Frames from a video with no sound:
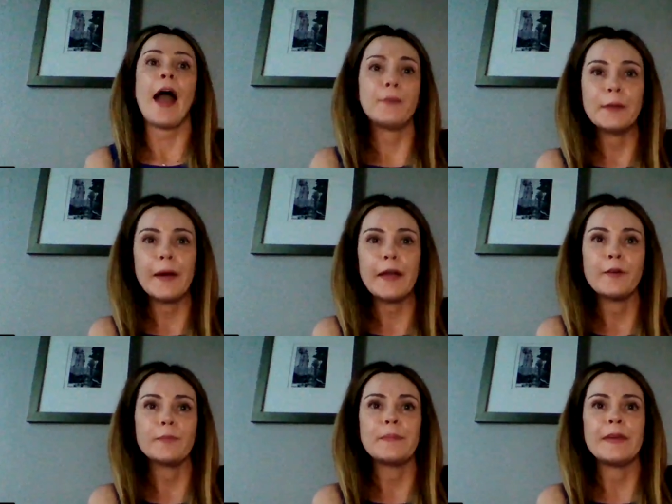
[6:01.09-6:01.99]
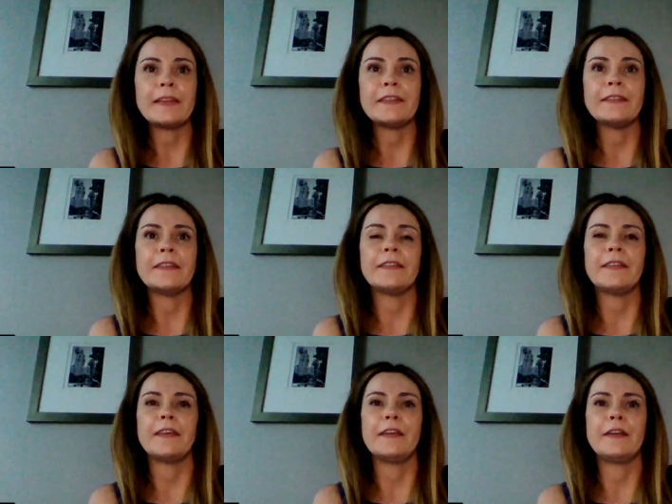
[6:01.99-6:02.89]
I run my own
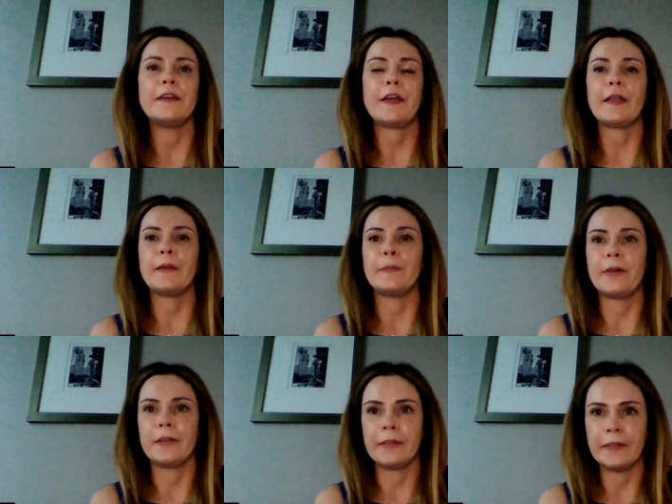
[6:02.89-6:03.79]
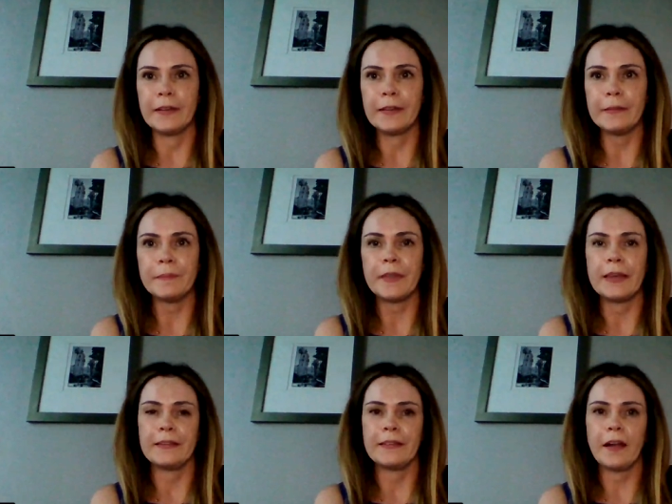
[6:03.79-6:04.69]
business here in Brazil. It
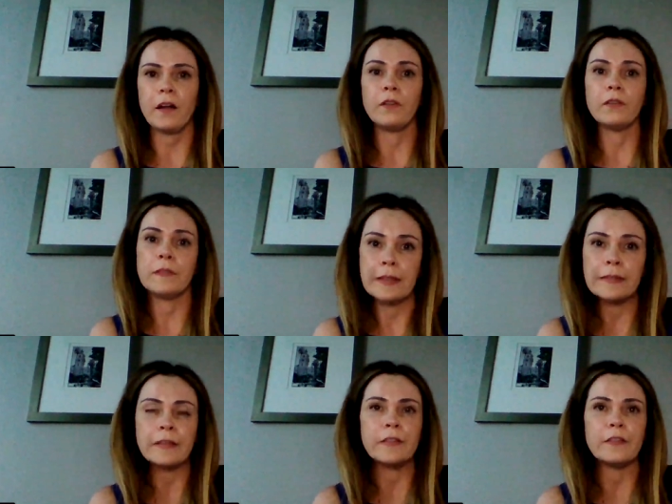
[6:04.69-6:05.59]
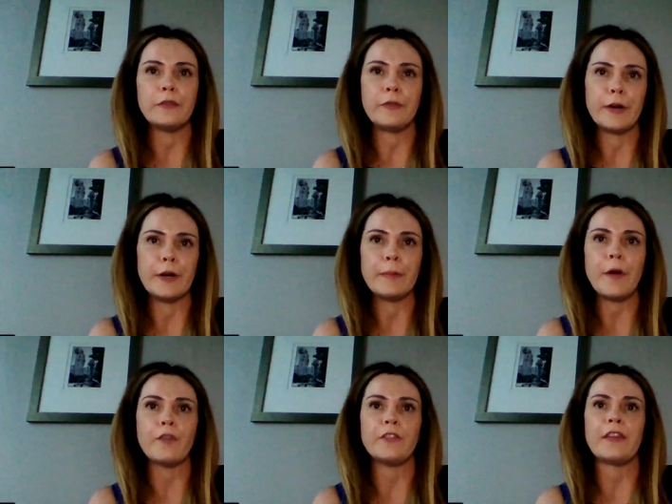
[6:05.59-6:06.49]
is a consultancy
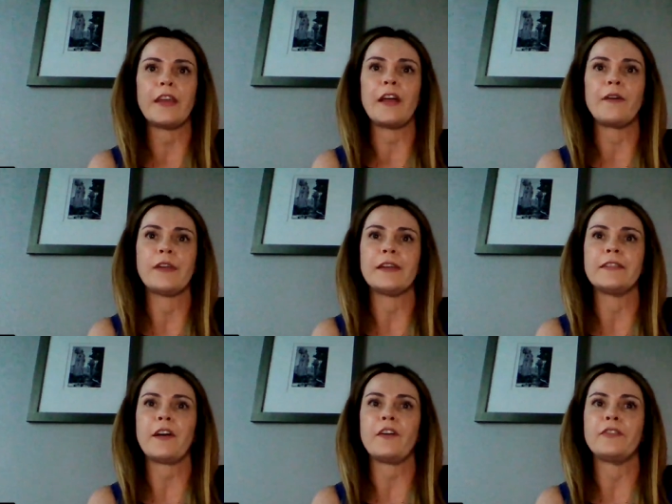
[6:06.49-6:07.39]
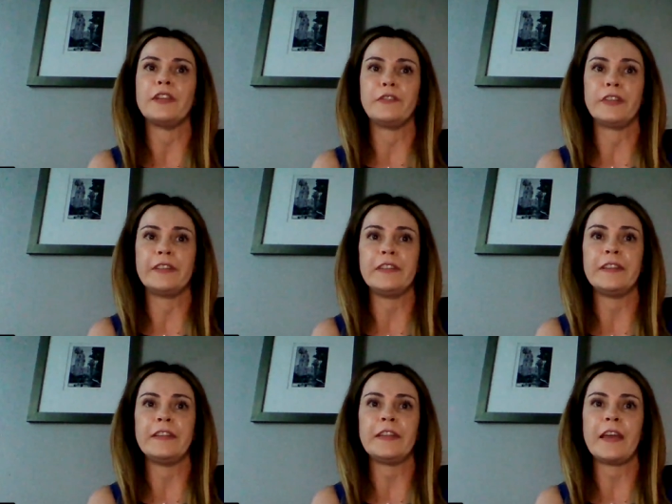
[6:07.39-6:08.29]
firm on the areas of
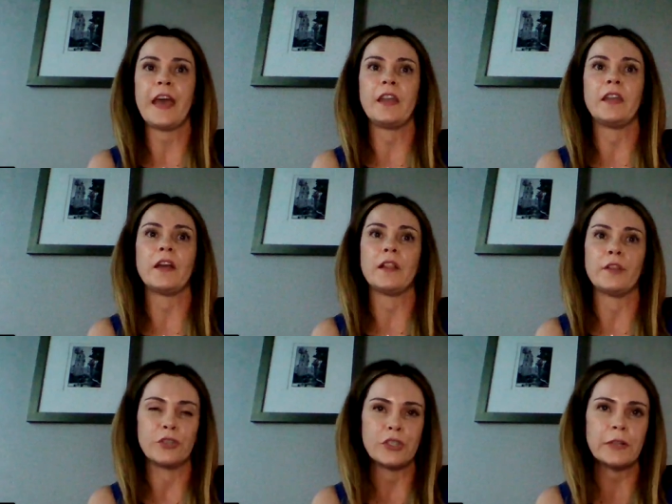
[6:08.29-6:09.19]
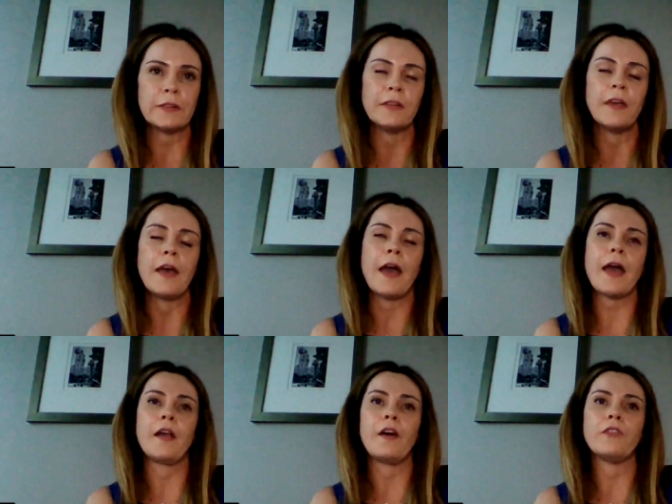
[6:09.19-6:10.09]
diversity and inclusion
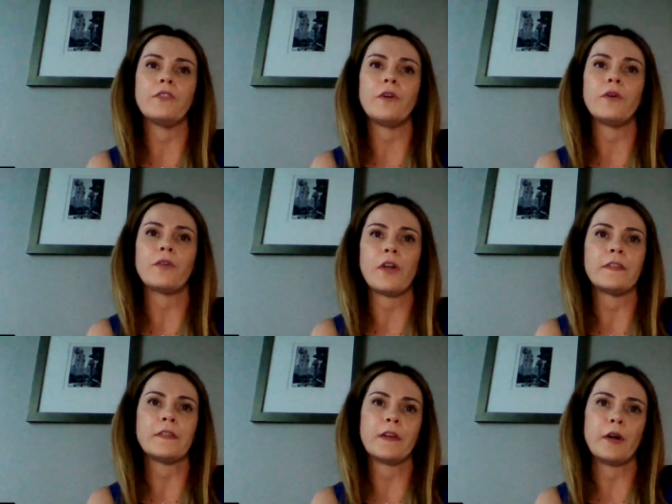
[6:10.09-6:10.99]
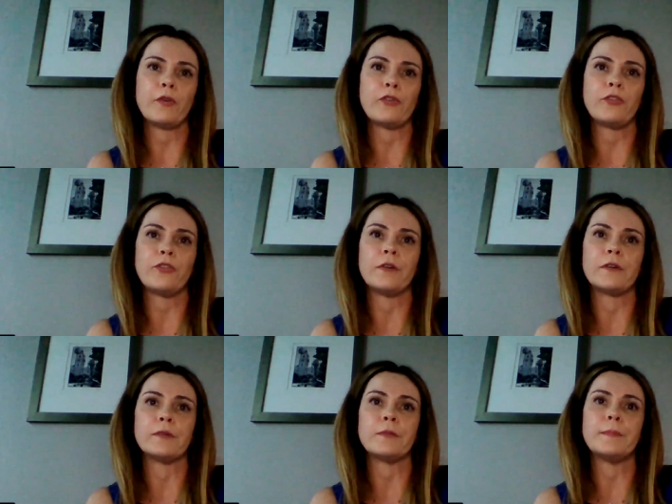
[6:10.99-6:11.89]
and also cross
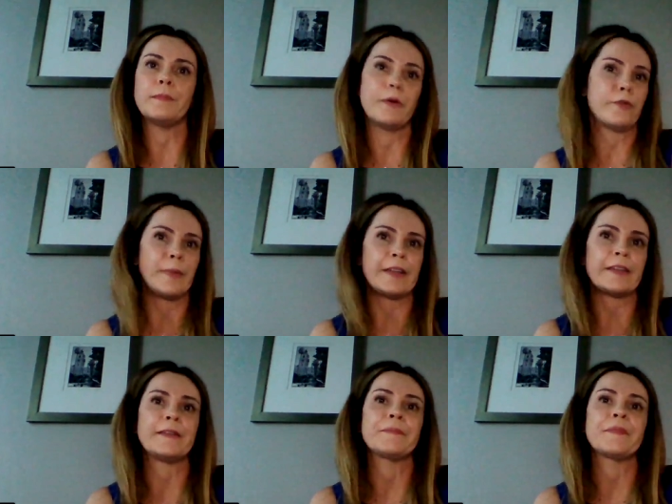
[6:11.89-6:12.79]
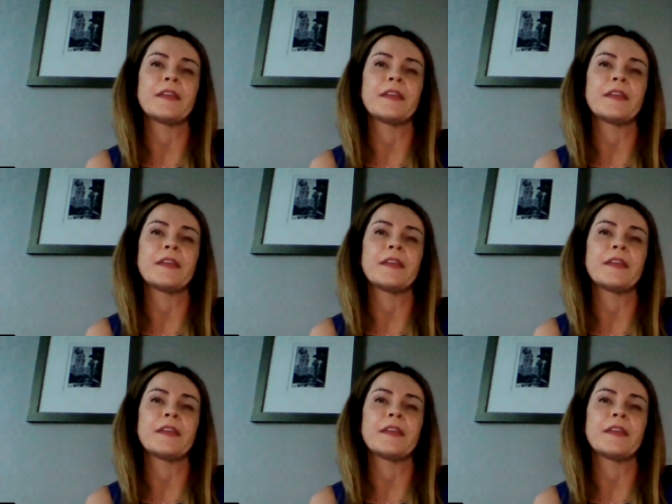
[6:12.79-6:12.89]
cultural movement.